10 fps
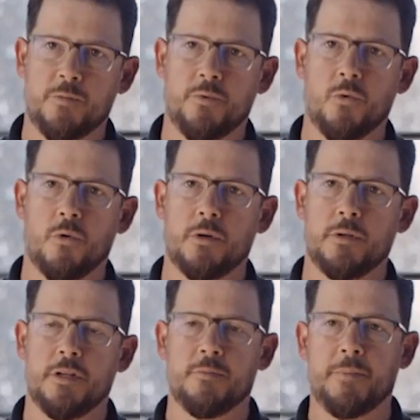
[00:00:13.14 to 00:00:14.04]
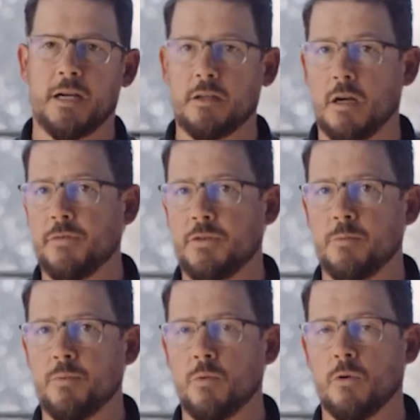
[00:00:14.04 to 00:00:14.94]
support, it's back office
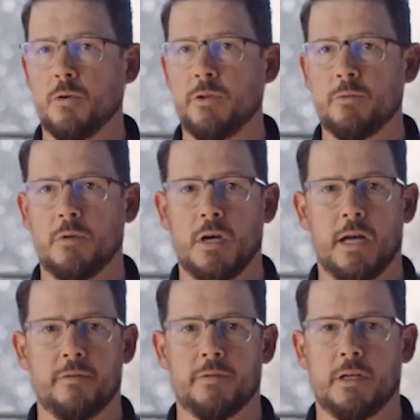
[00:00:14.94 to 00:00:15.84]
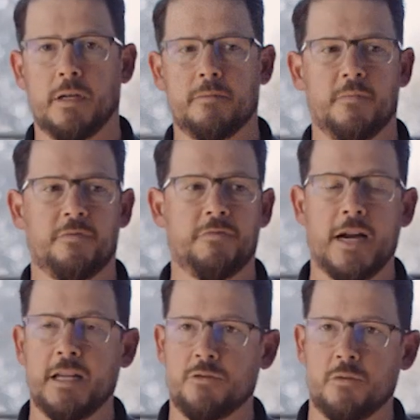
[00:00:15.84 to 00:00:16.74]
support. We do a lot of
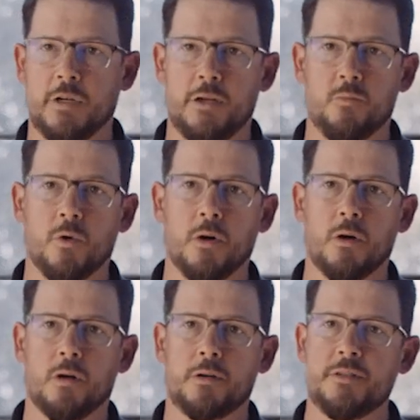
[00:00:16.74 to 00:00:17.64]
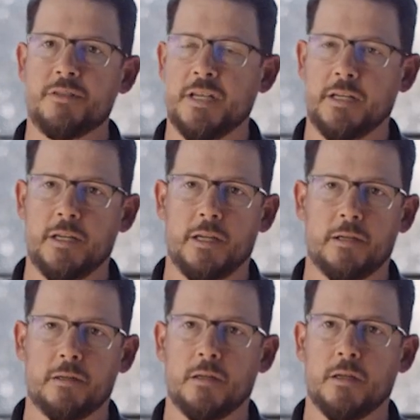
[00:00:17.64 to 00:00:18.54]
finance-related work,
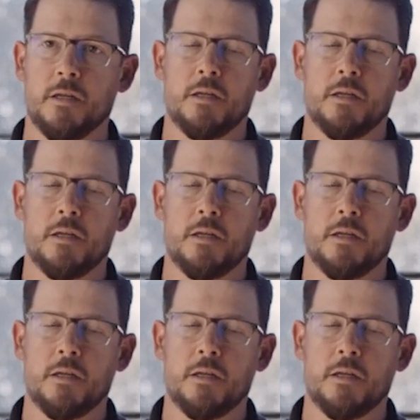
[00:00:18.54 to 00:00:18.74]
ticketing.